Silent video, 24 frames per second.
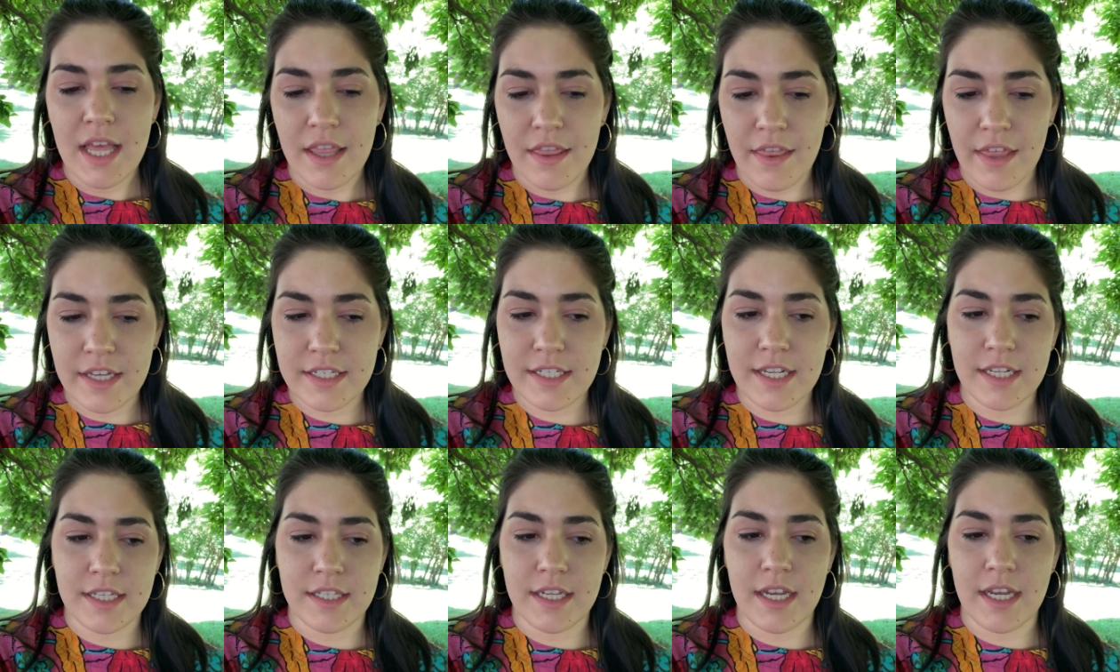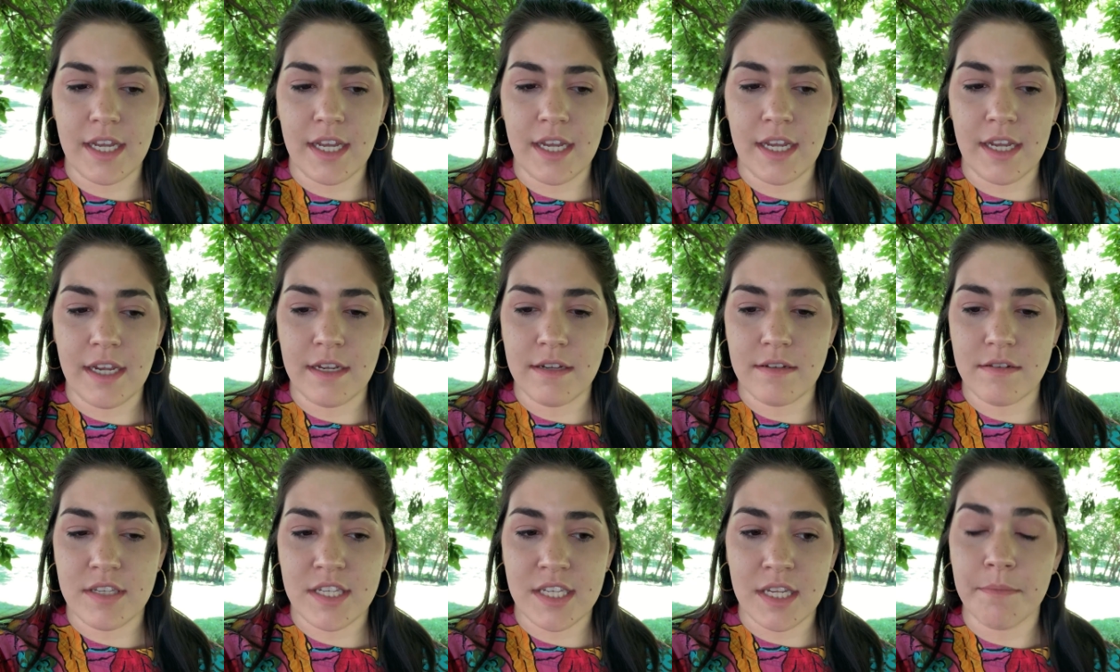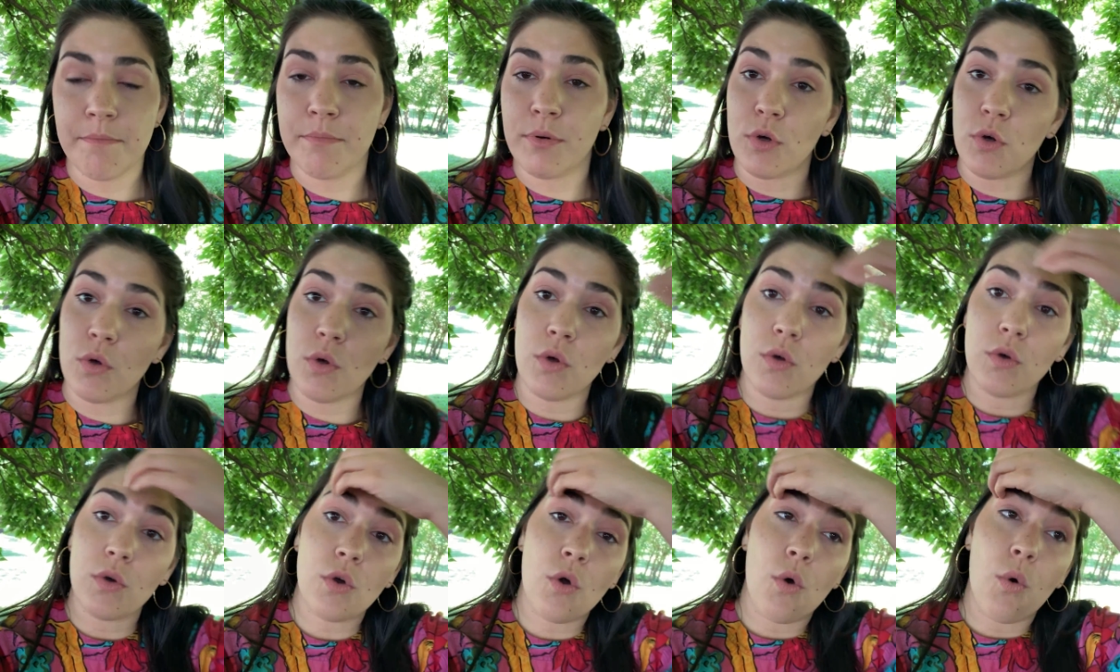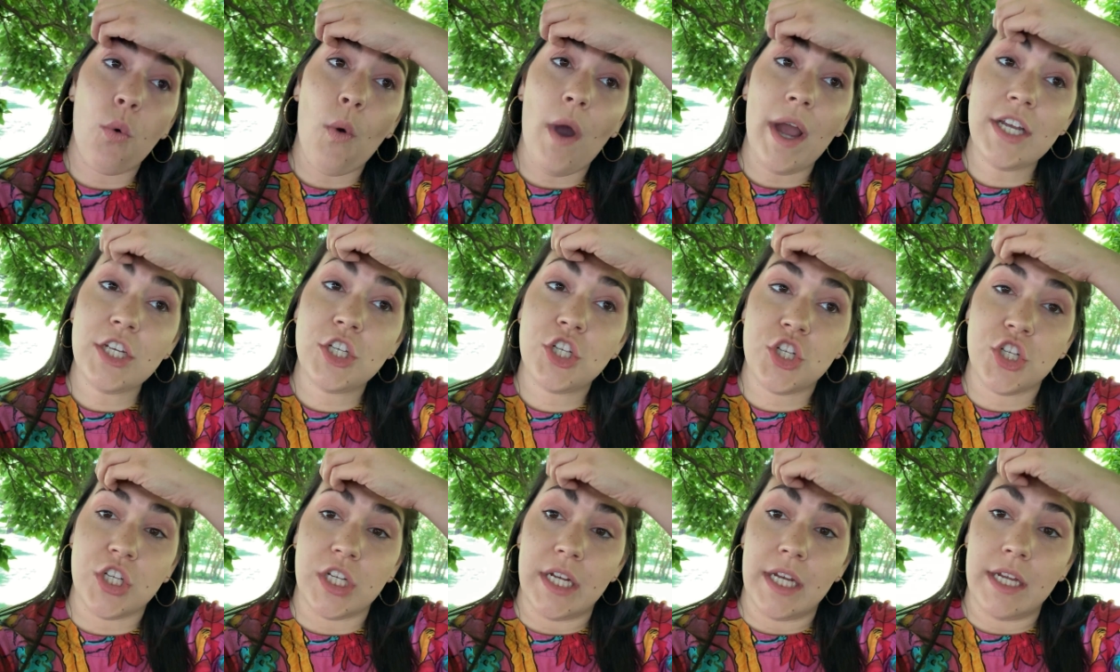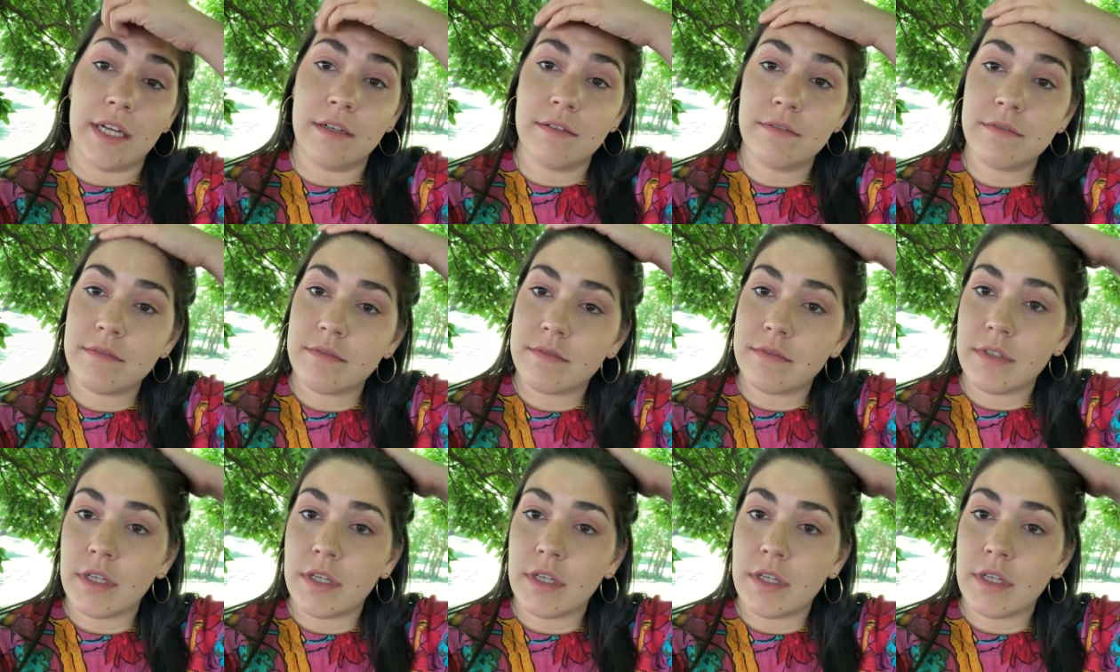this is a simple question.